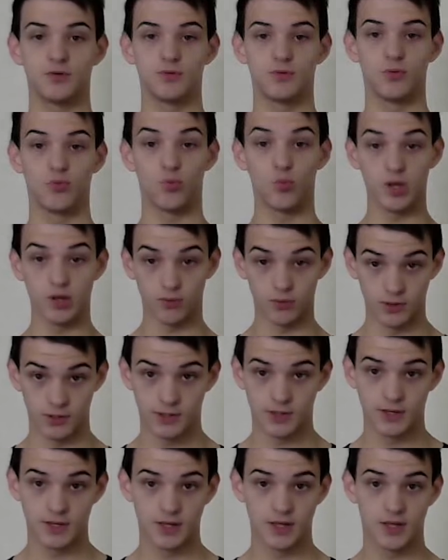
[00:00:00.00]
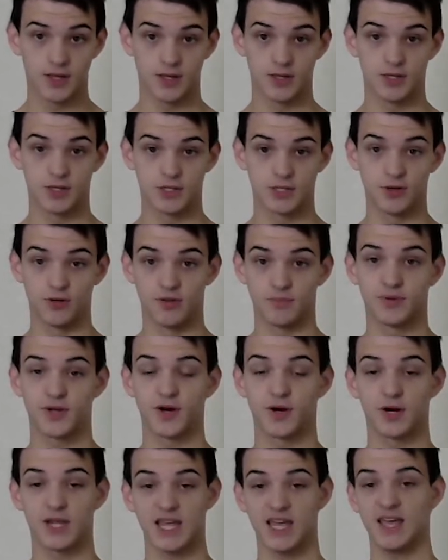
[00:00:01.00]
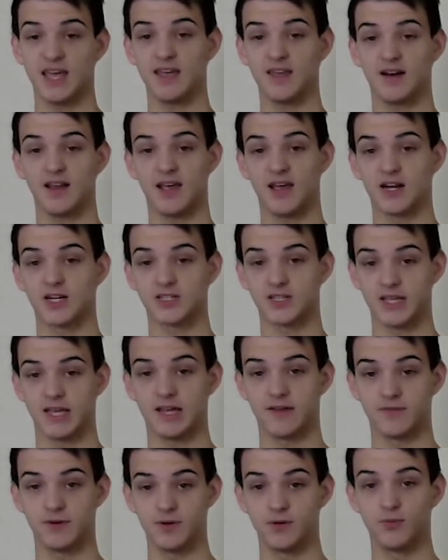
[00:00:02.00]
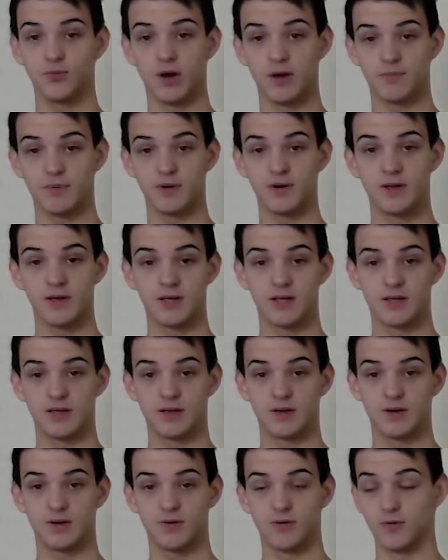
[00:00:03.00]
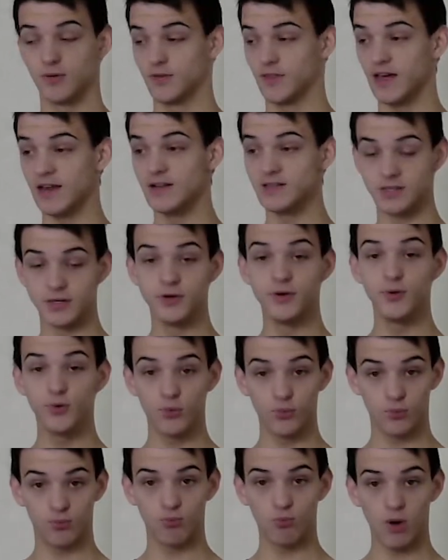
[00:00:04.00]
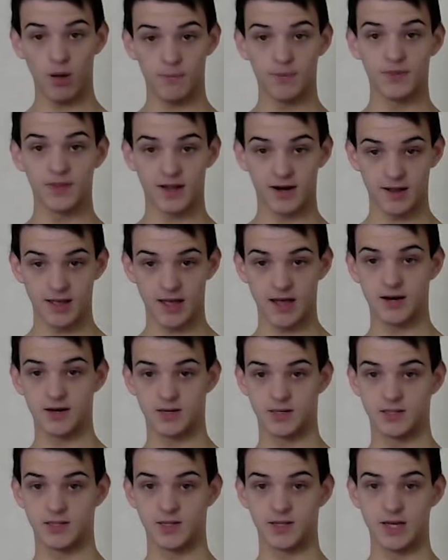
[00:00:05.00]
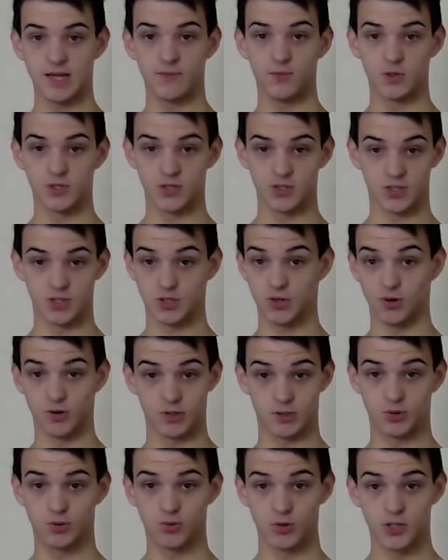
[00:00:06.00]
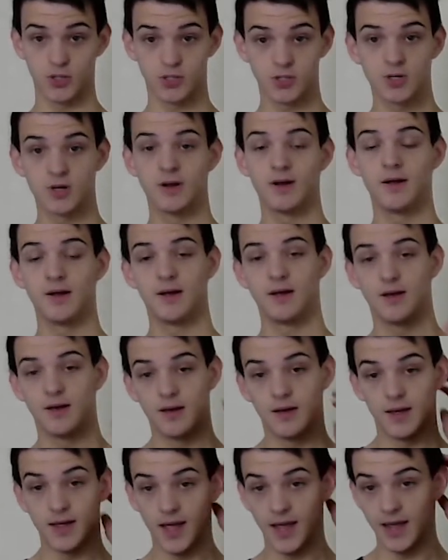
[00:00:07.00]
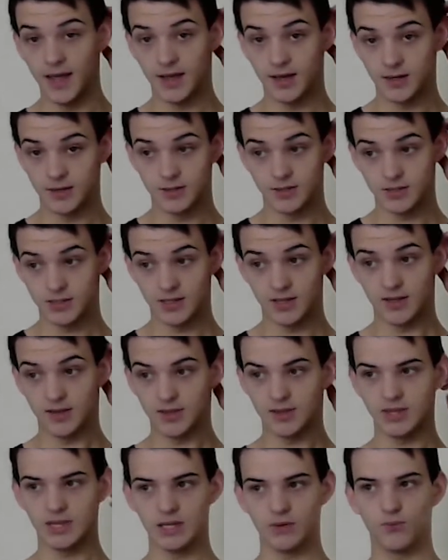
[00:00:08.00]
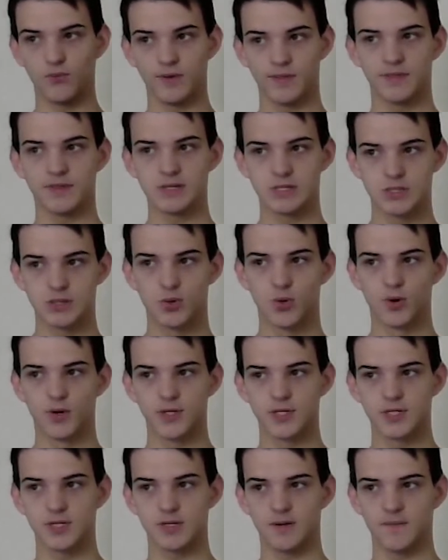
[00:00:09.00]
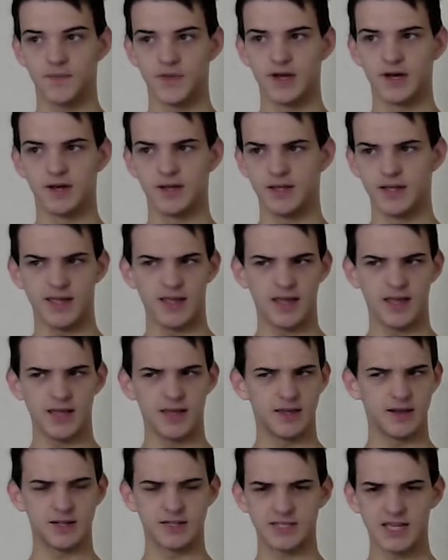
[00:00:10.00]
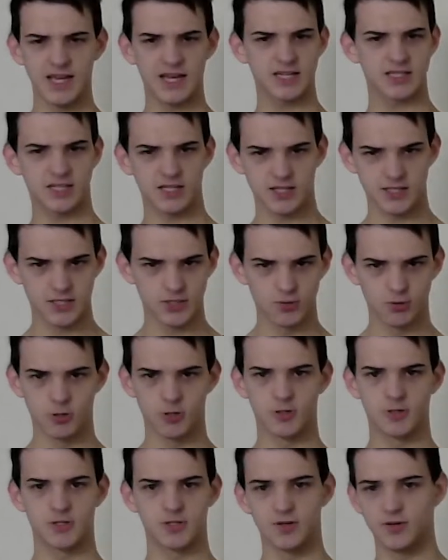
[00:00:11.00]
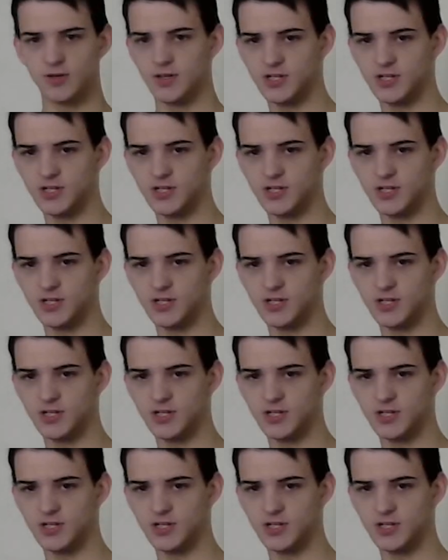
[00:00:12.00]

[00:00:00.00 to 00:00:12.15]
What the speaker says: to wield, so the player can actually have a new weapon, or that is a new weapon that I added into the game, which is just called a torch. And with this torch, it attacks like a sword, so